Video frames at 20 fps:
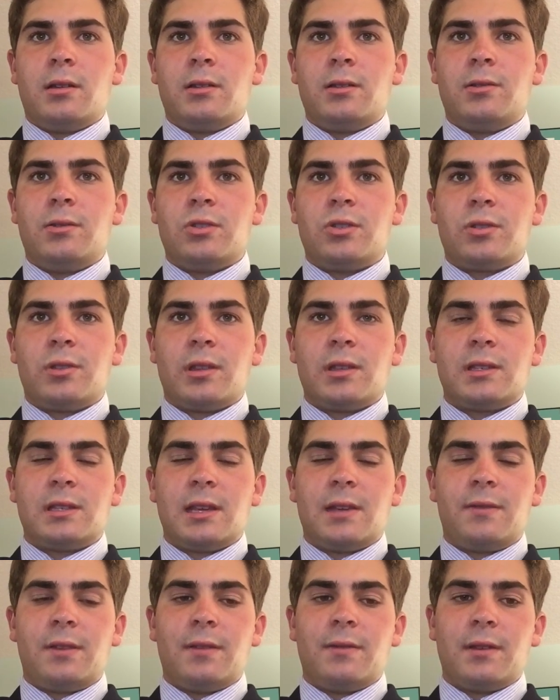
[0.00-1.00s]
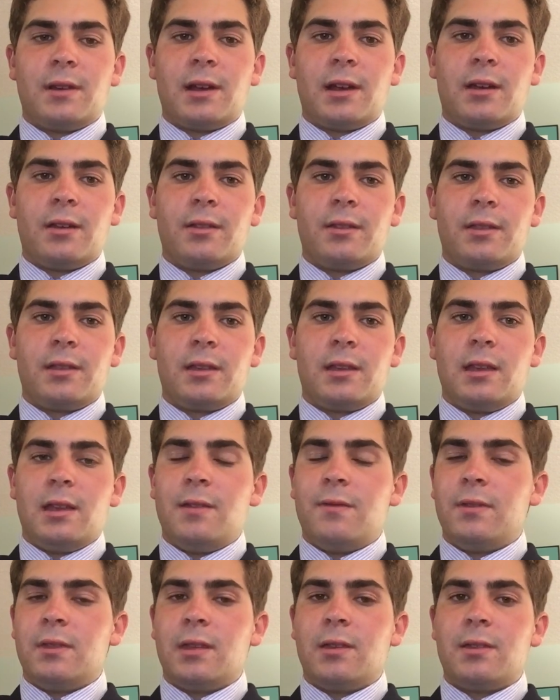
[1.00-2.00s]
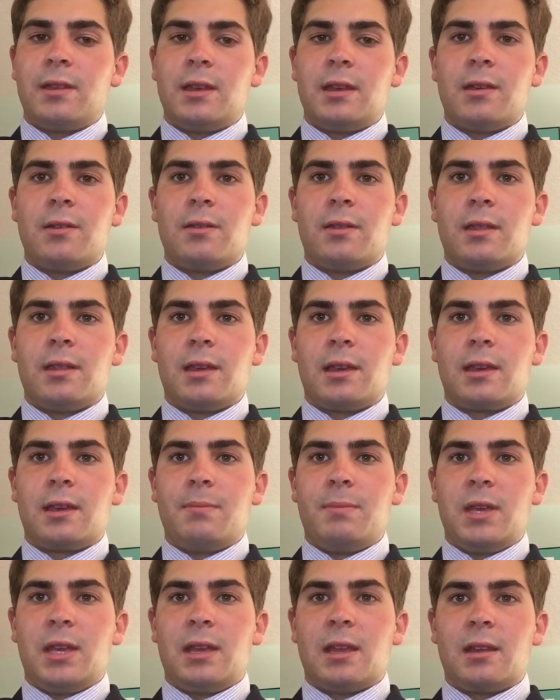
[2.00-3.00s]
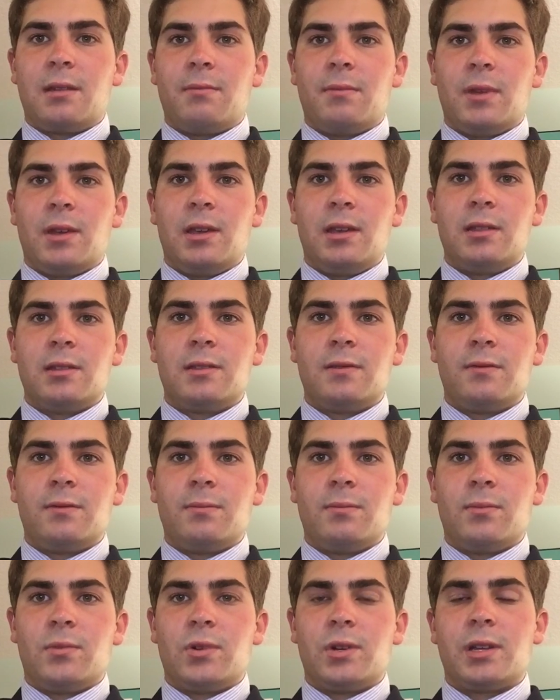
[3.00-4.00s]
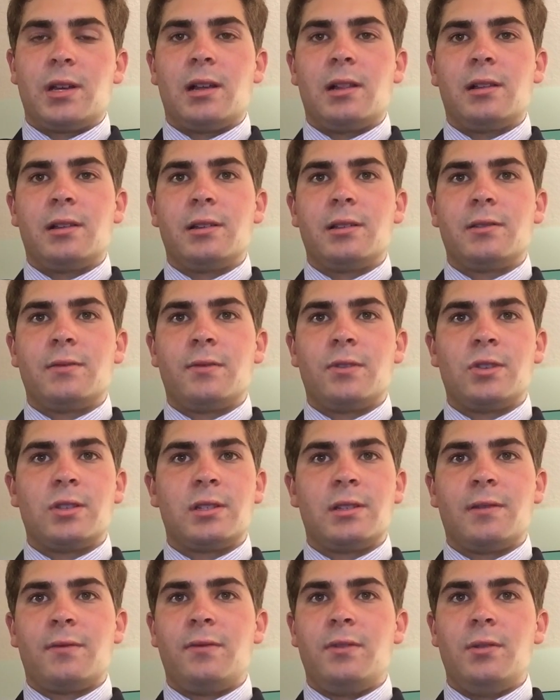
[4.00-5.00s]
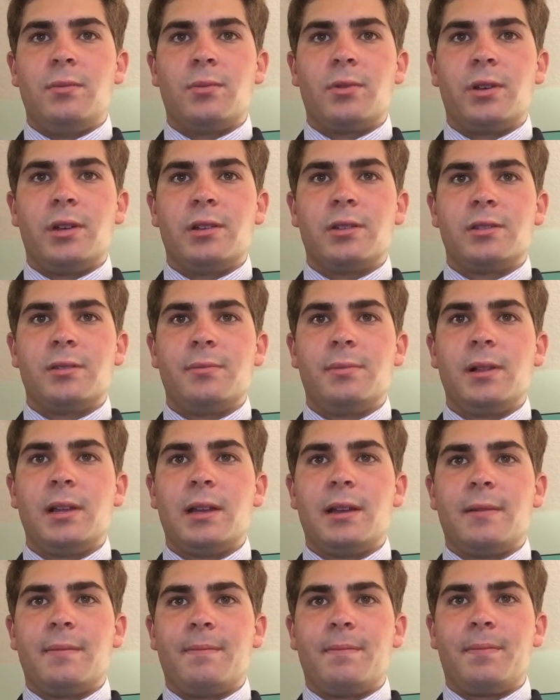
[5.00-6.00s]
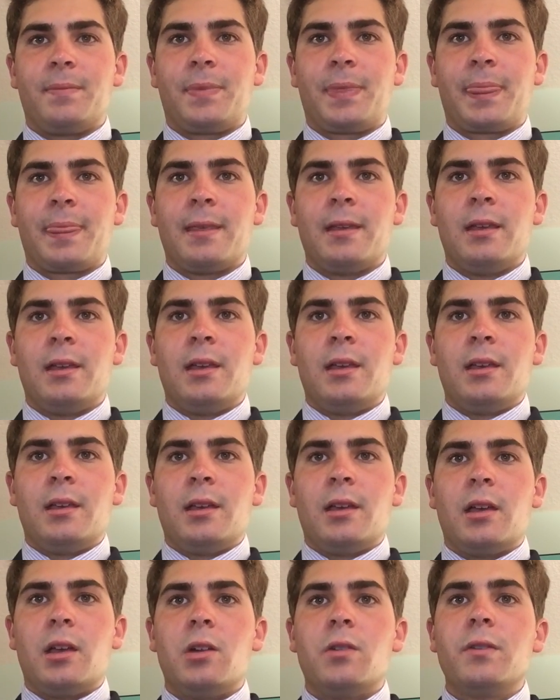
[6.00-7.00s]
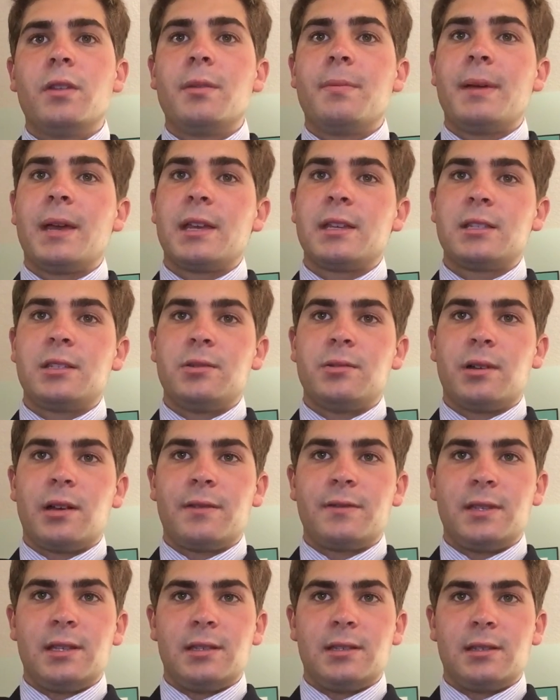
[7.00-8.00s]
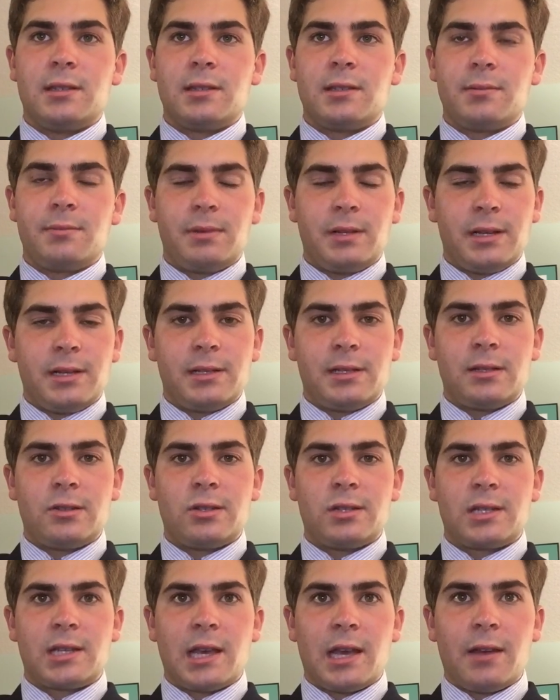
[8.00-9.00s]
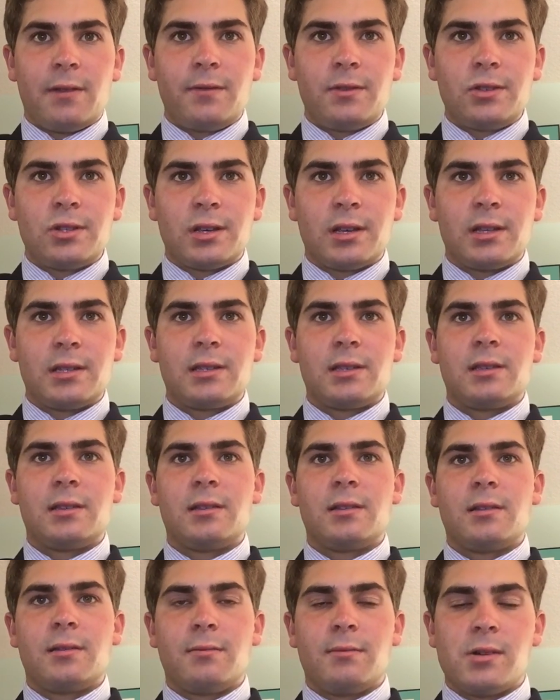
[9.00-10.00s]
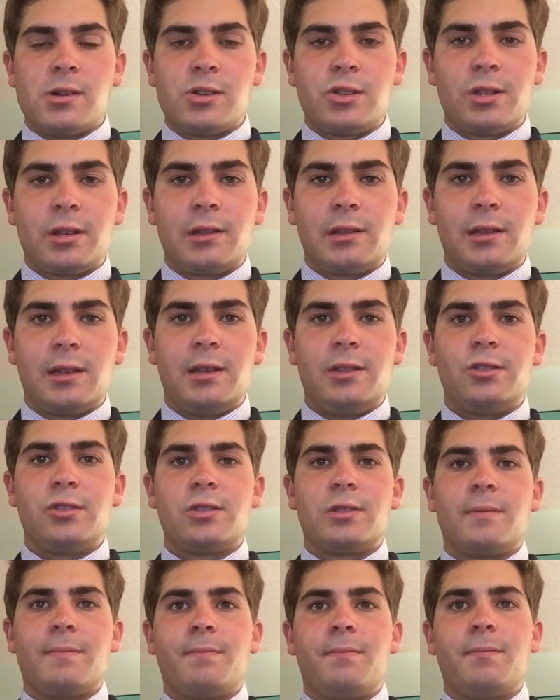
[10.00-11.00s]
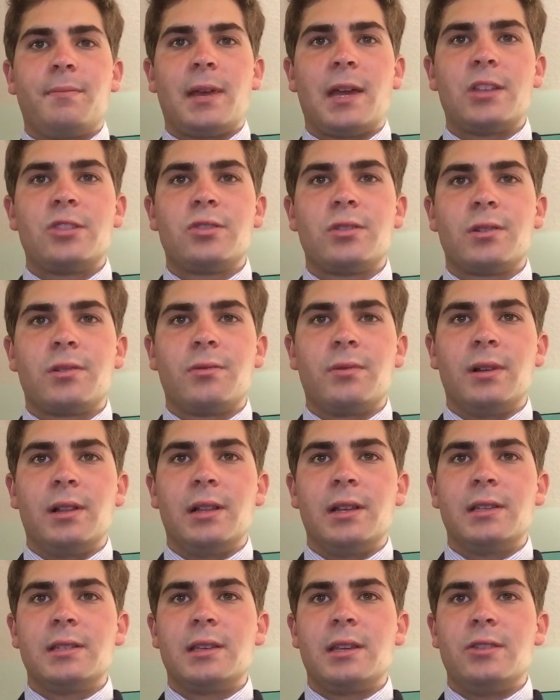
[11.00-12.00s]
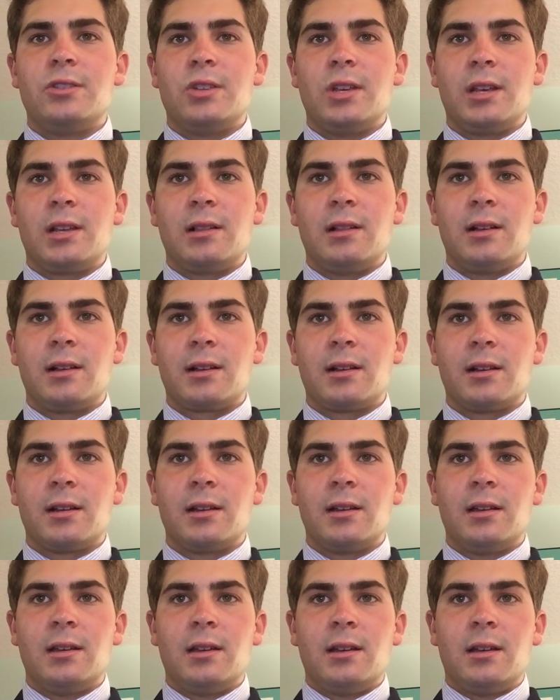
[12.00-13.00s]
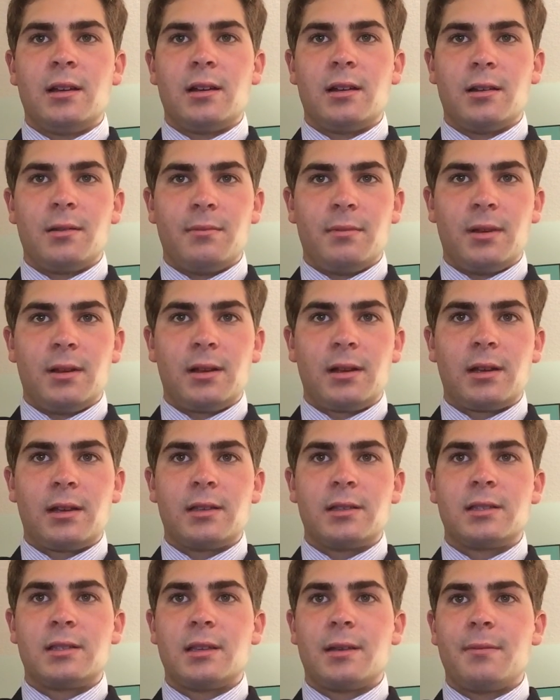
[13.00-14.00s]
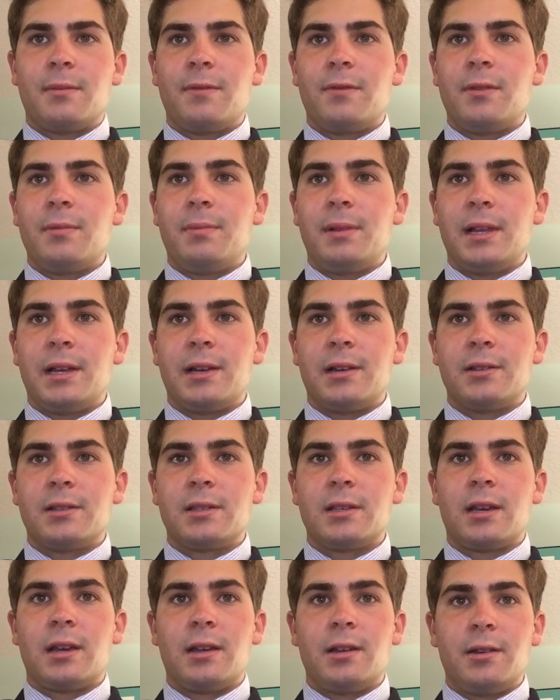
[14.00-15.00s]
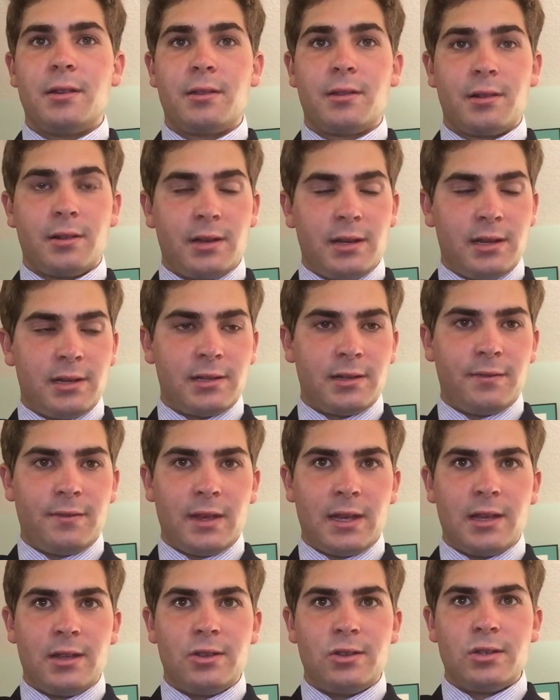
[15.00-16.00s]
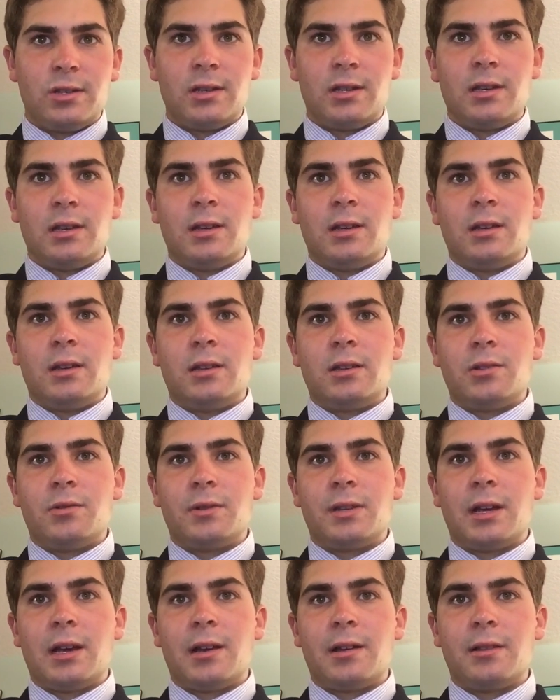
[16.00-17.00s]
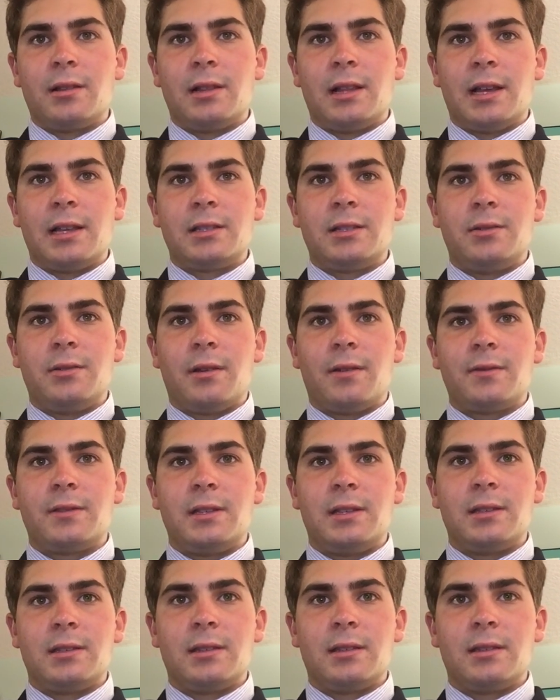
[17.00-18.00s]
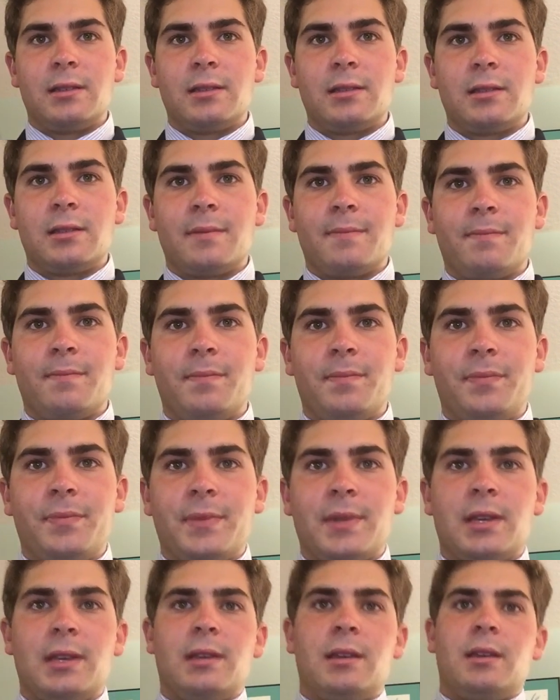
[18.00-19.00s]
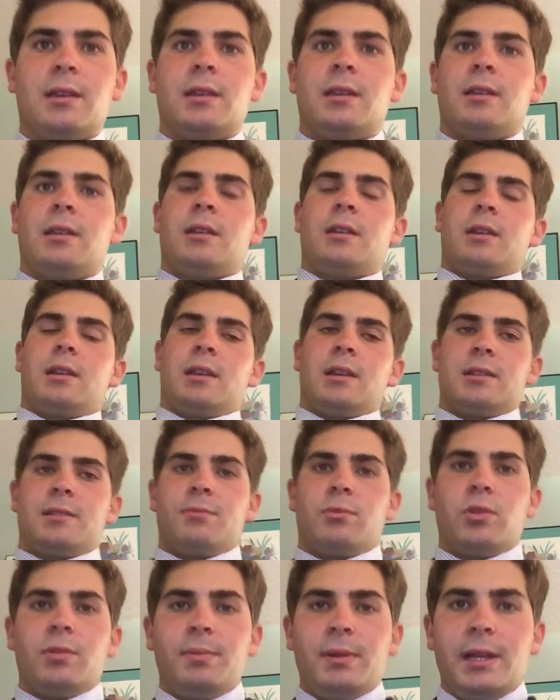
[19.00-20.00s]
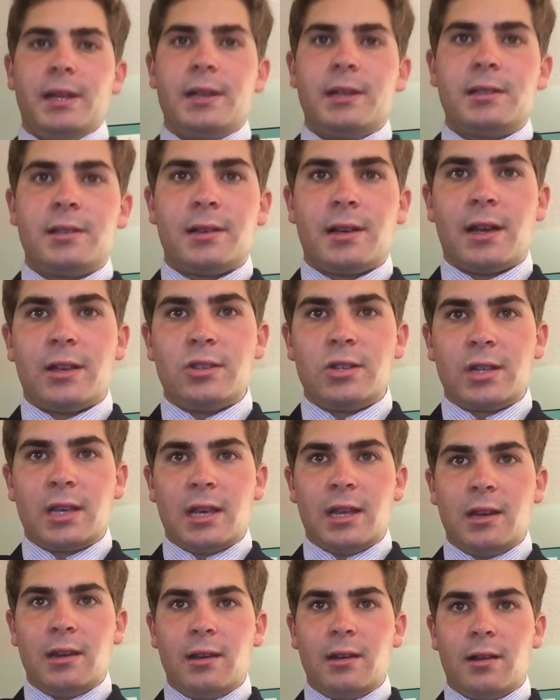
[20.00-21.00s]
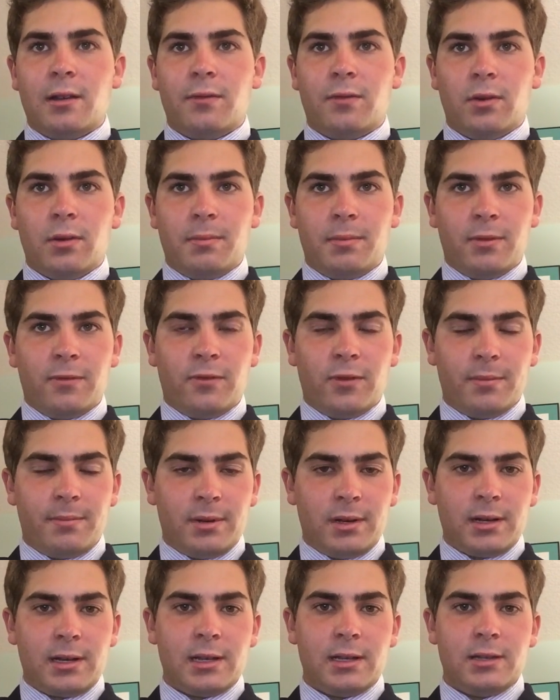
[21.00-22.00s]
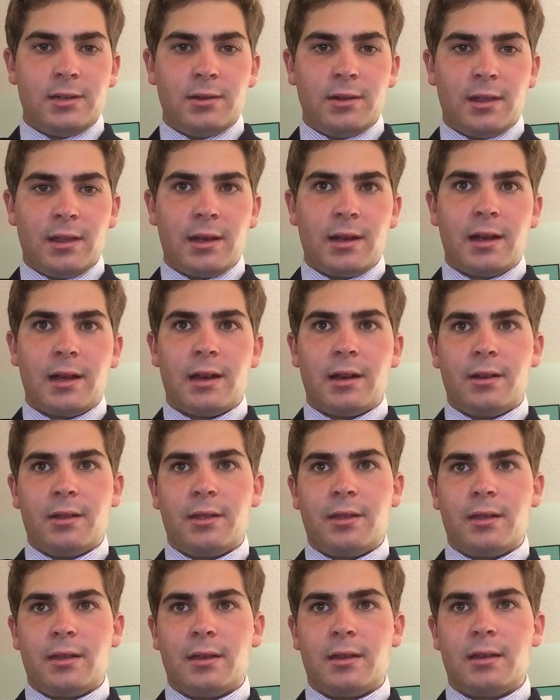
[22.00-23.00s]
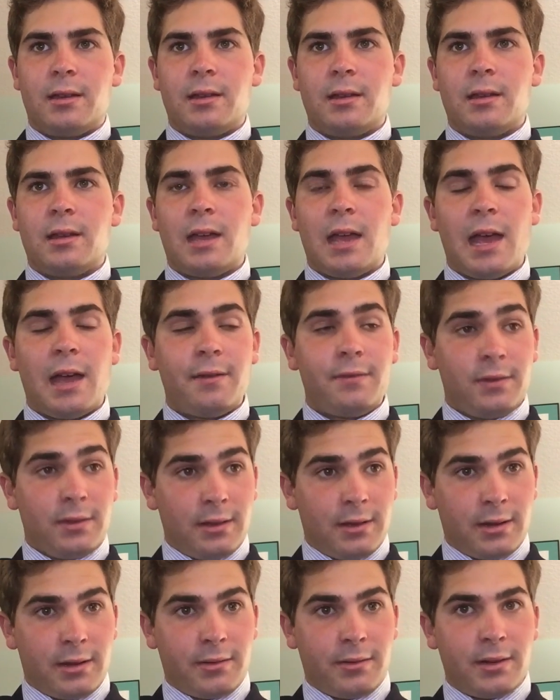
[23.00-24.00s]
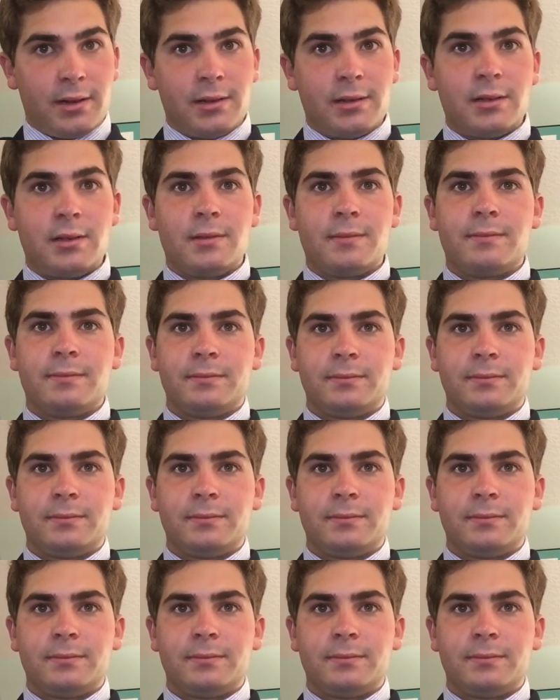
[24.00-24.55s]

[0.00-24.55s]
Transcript: to ensure the safety of their health, even though they know that they could be getting millions of more dollars for just a few more years to play. Over the past 2 off-seasons, players such as Calvin Johnson, Marshawn Lynch, Patrick Willis, and Jake Locker are among some of the players under 30 years of age to retire in the last 2 off-seasons. As more players are educated of what football could do to their health after their careers,